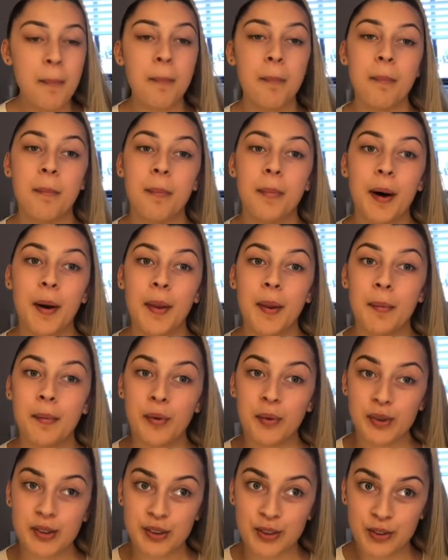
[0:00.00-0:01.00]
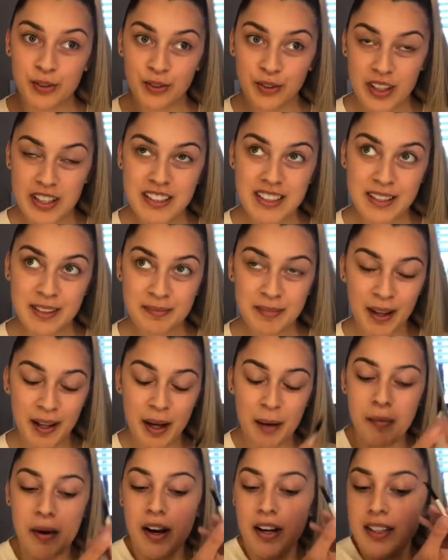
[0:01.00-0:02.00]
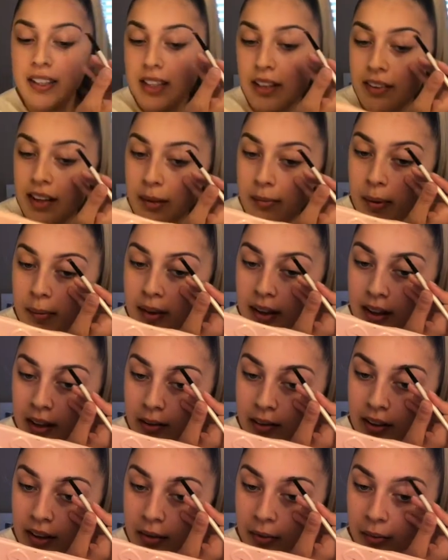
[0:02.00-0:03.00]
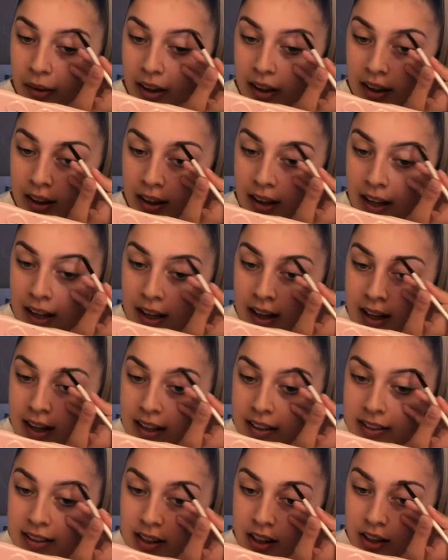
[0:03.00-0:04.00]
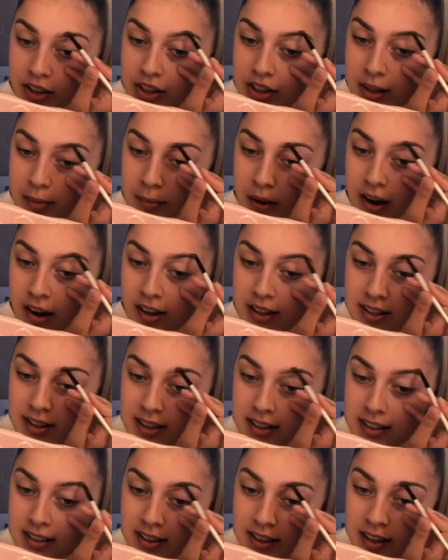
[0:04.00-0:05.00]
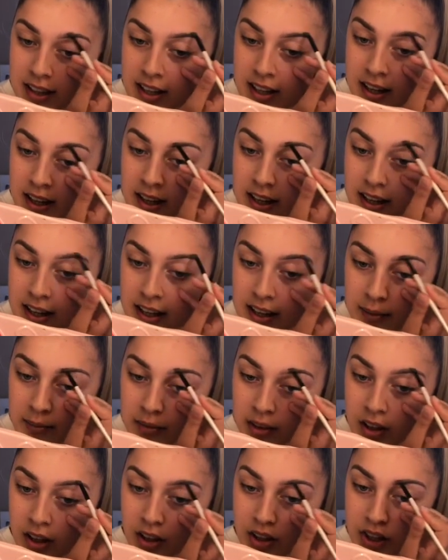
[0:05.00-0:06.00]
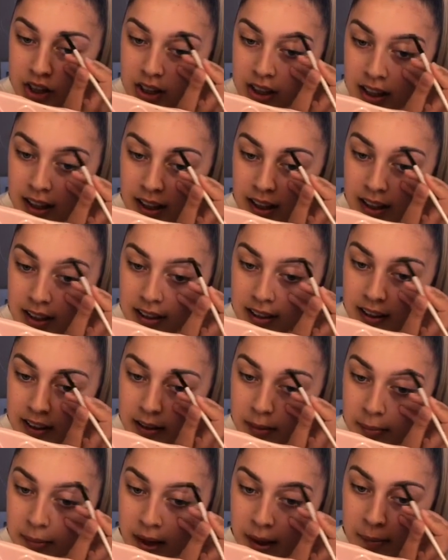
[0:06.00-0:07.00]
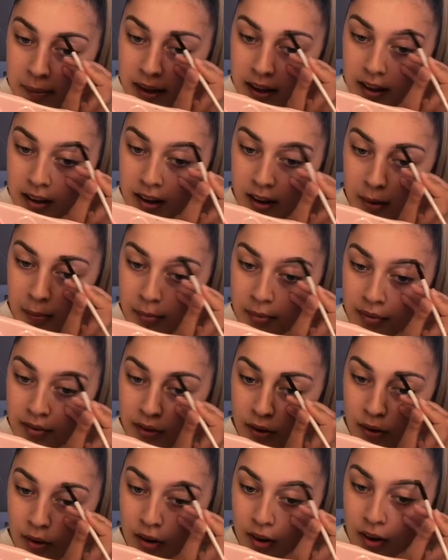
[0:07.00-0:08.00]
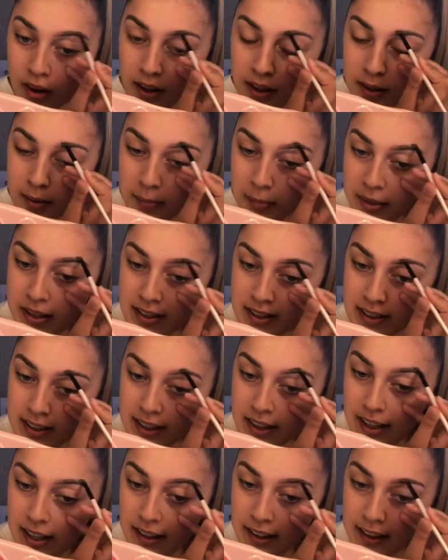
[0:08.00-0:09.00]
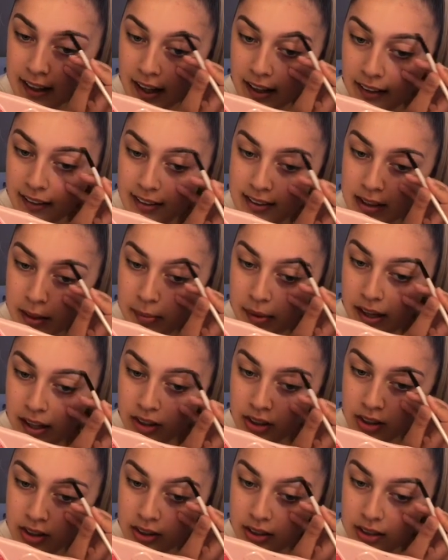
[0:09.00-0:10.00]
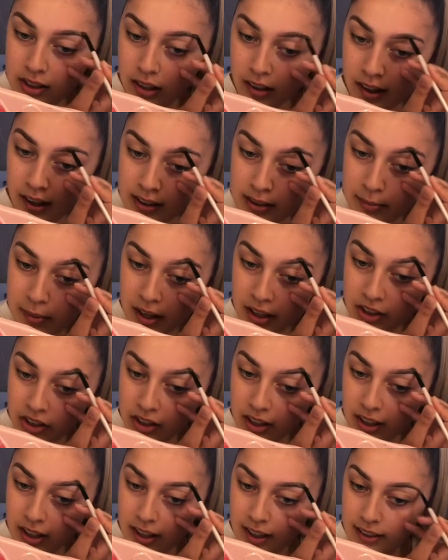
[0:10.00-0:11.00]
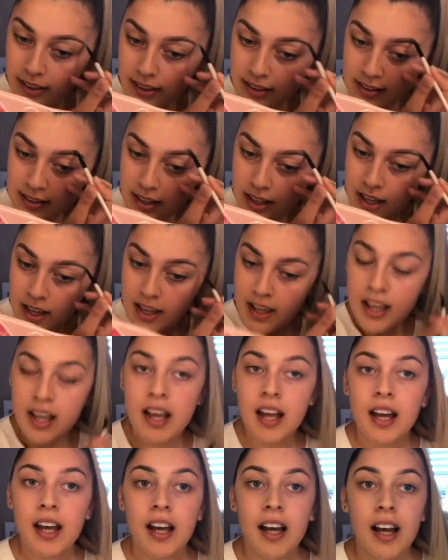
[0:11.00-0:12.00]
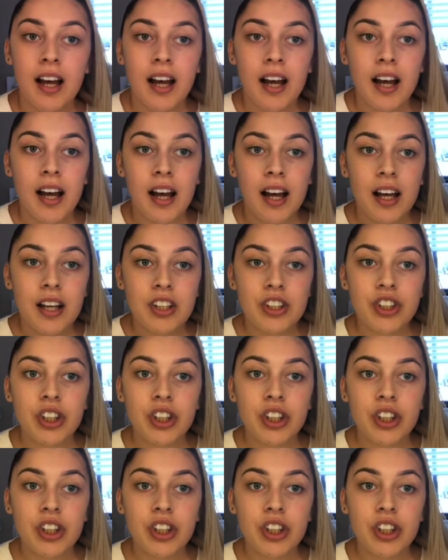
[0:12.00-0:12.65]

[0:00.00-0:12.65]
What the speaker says: But the most recent makeup artist I've had my makeup done with is Kirsty Martin. Kirsty did my makeup for competing at Galaxy pageants, the last pageant that I did. She